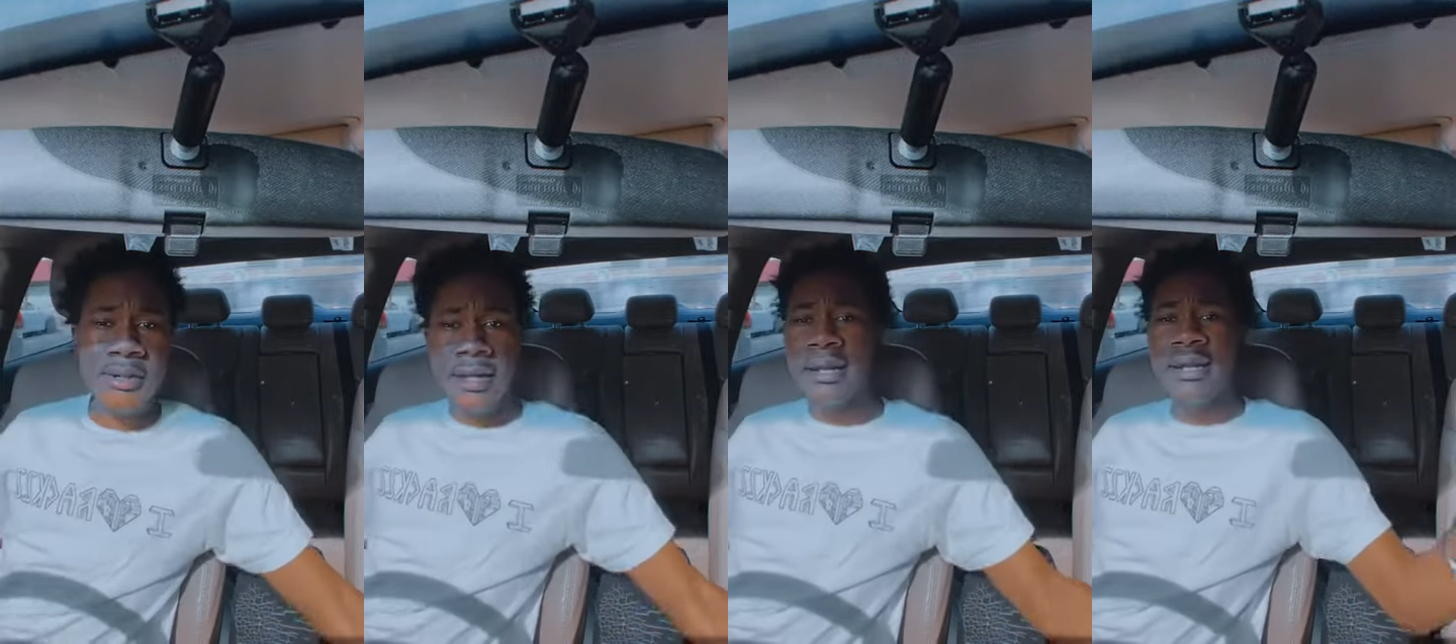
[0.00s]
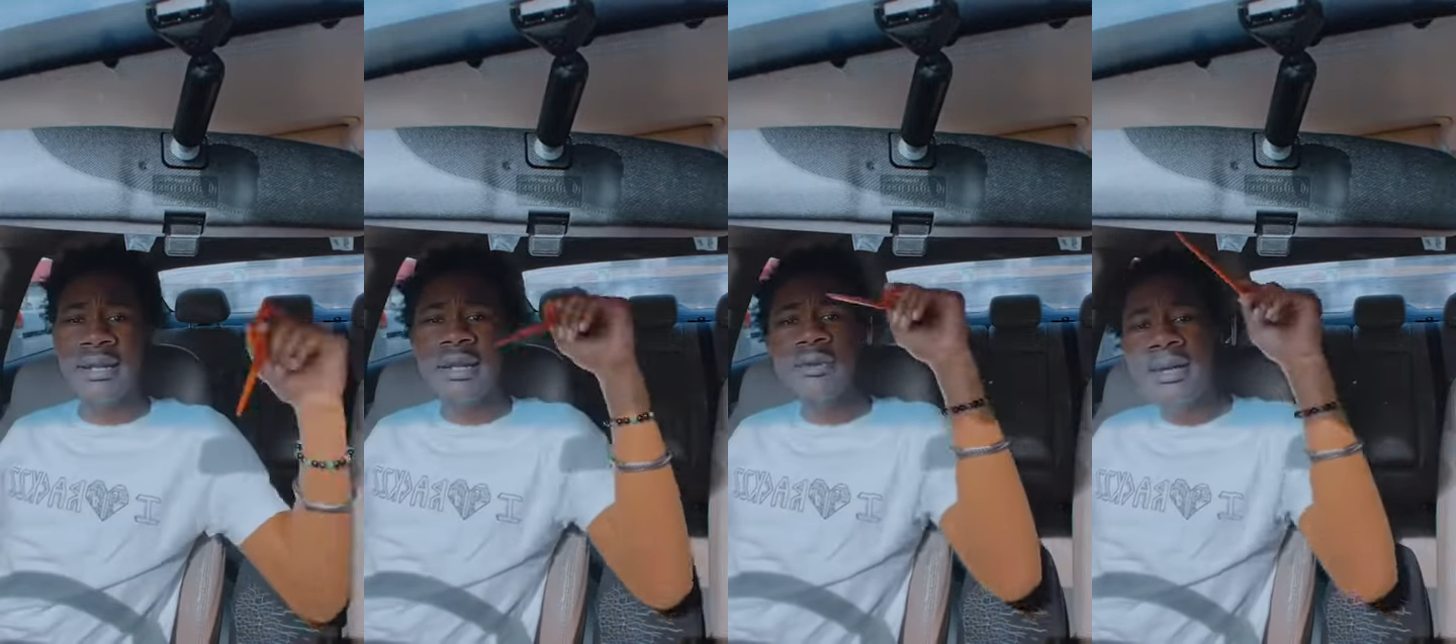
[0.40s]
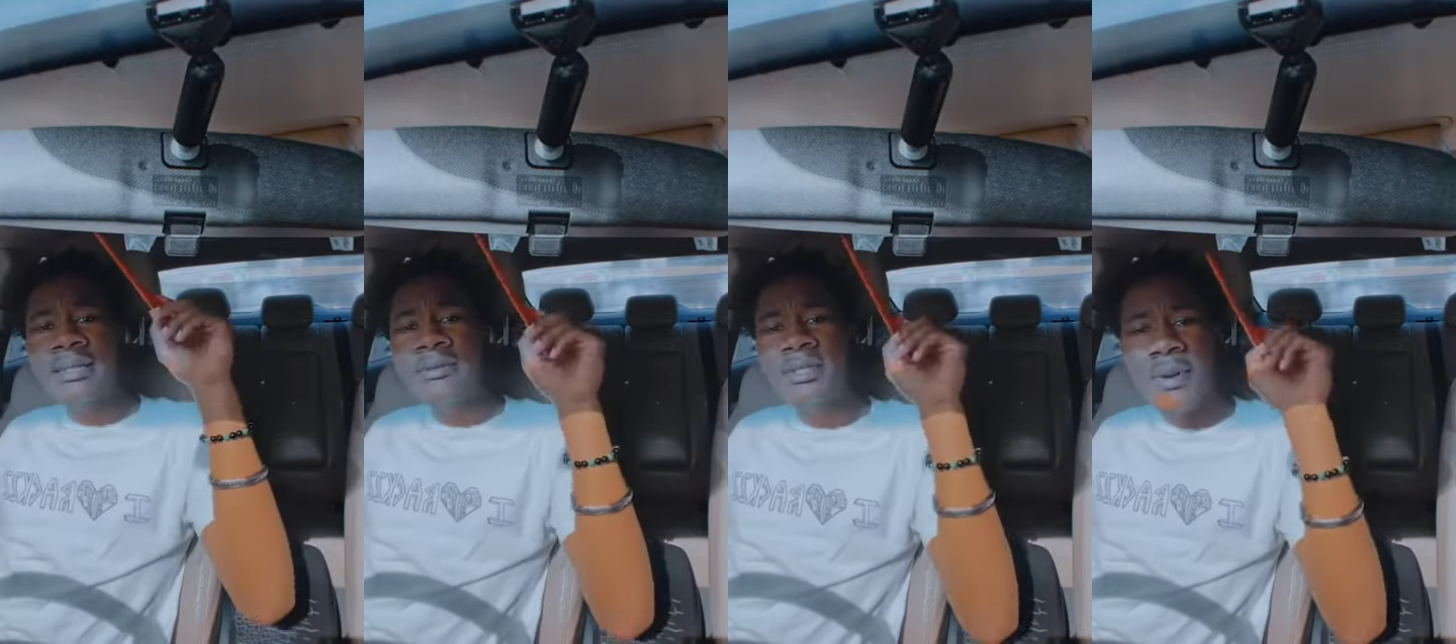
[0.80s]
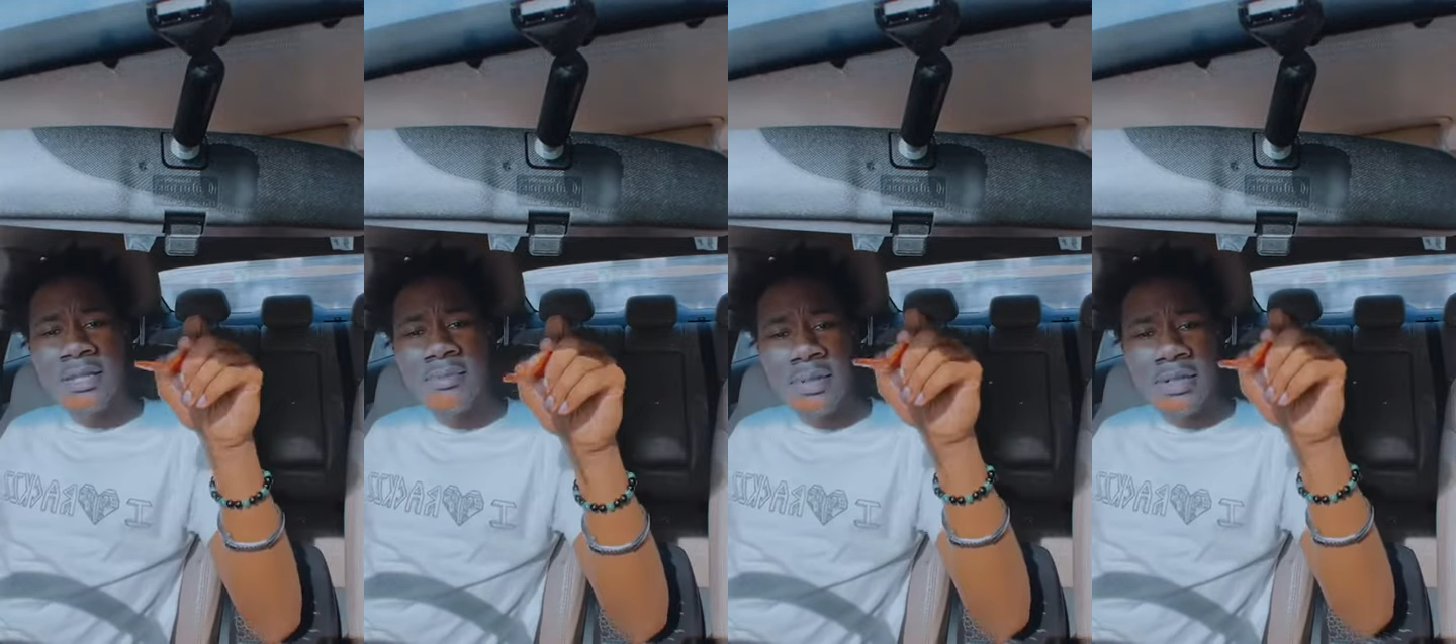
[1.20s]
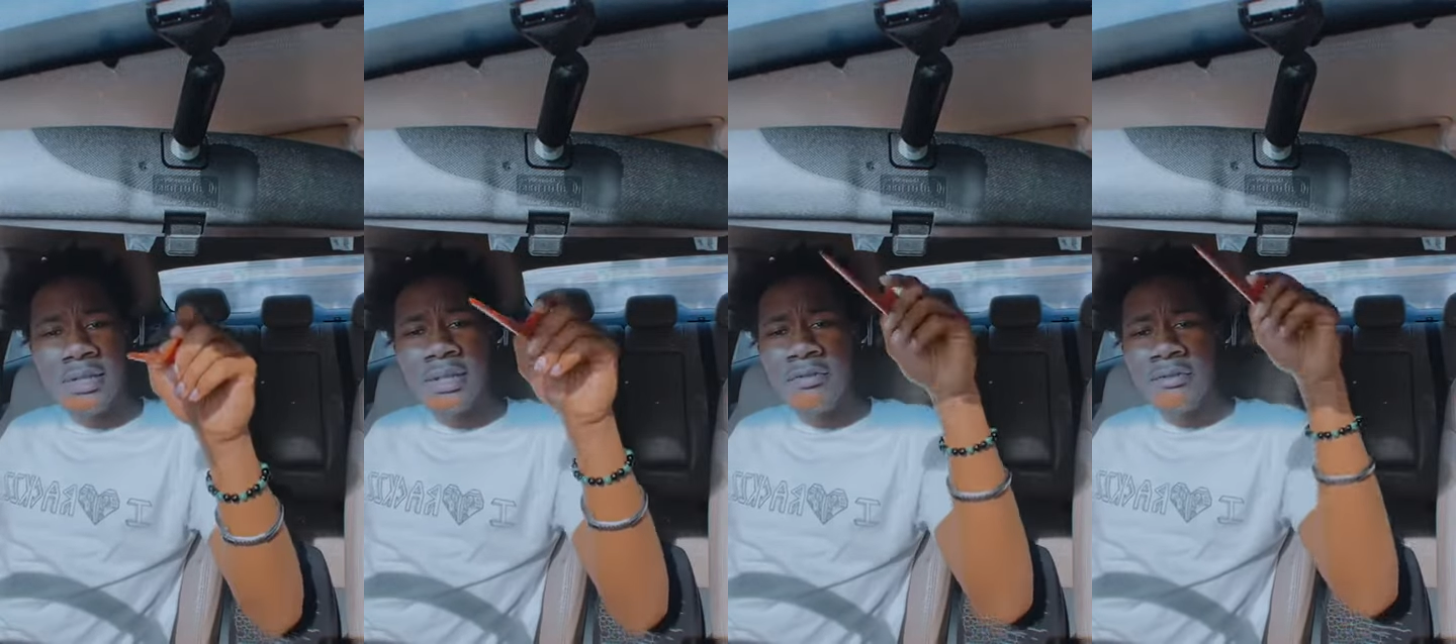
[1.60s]
at the end of the day, you got to take
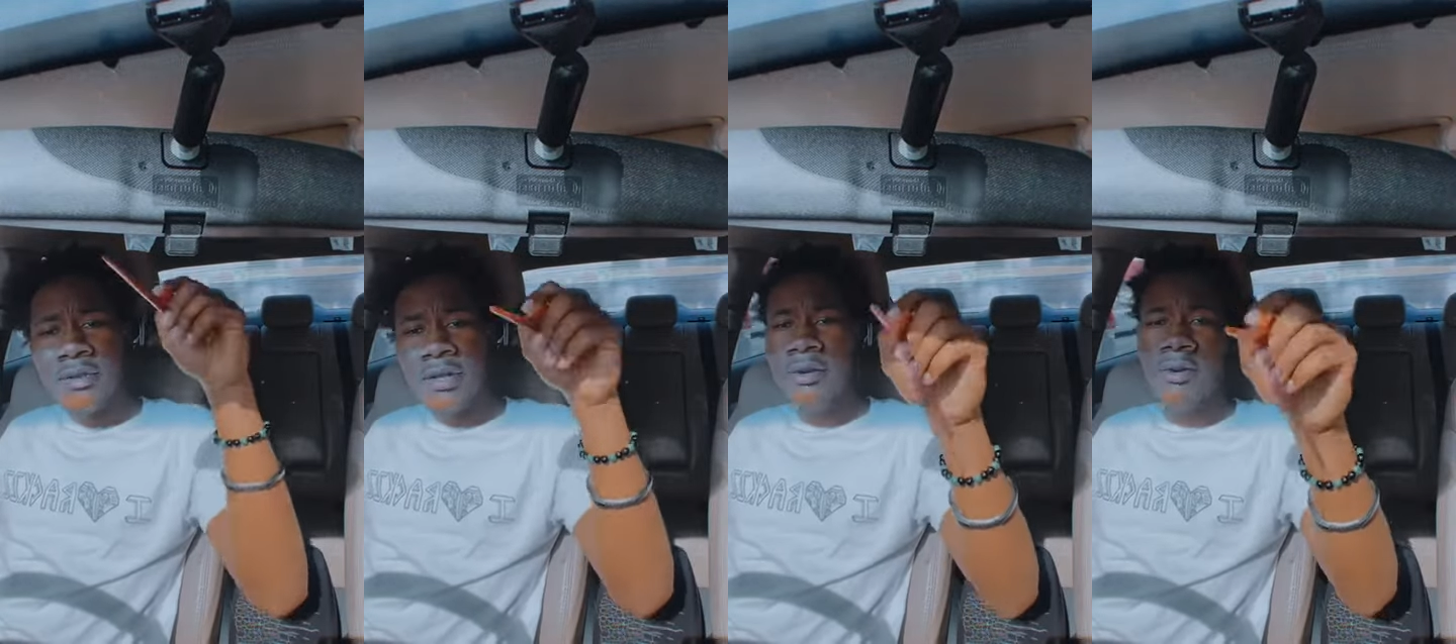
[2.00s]
responsibility for your